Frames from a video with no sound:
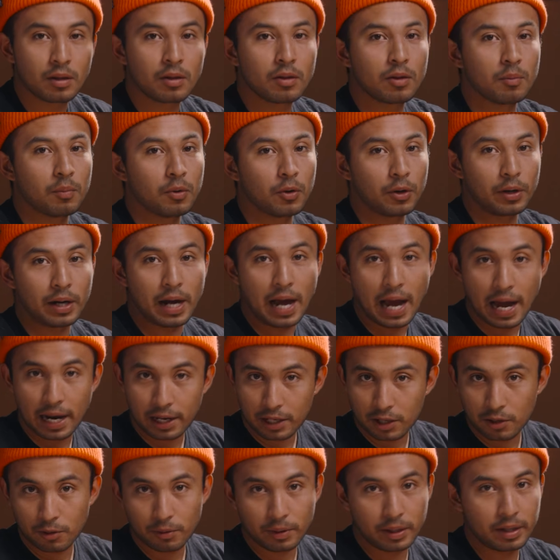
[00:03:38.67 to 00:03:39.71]
The more
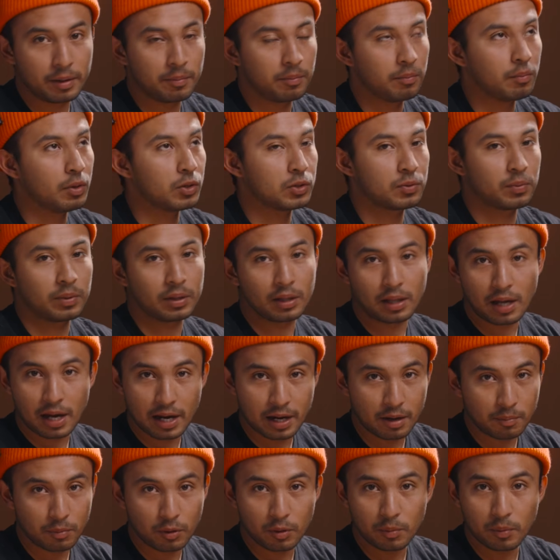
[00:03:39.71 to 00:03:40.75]
accurate, most
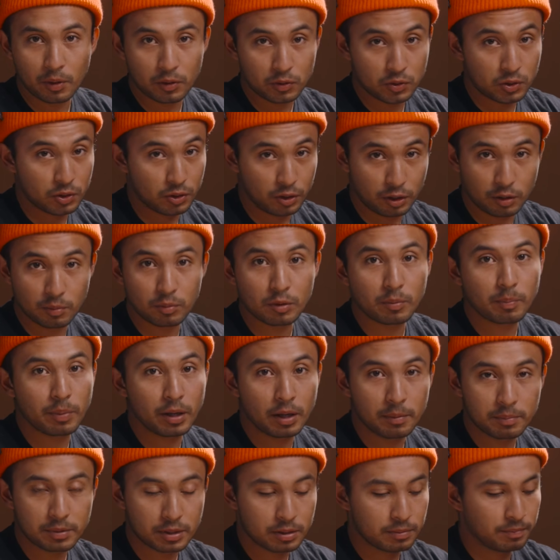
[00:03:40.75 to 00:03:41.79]
reliable, most durable
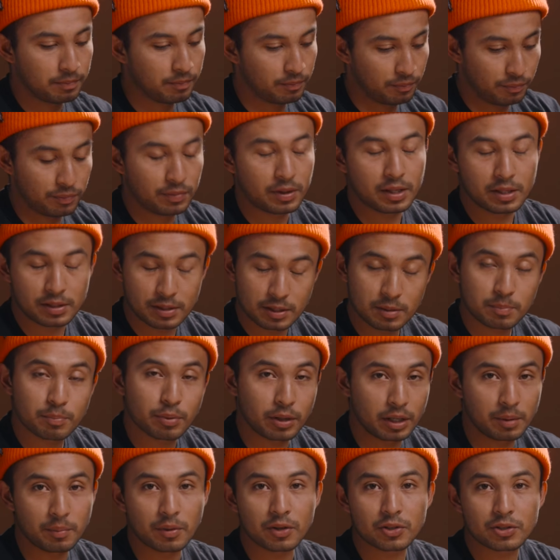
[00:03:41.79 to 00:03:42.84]
pumps, this is
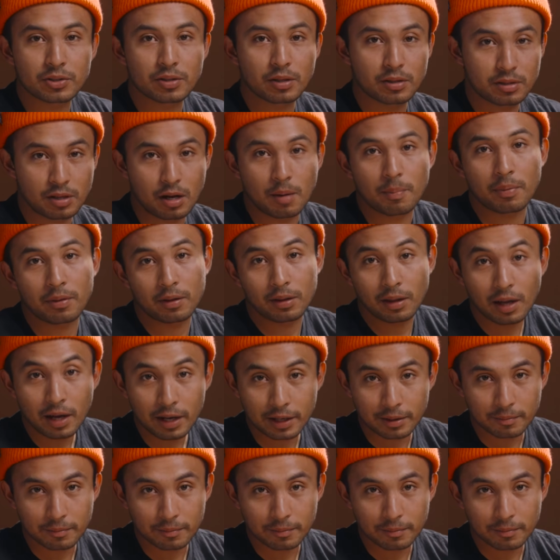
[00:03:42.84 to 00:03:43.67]
pretty much the top of the line.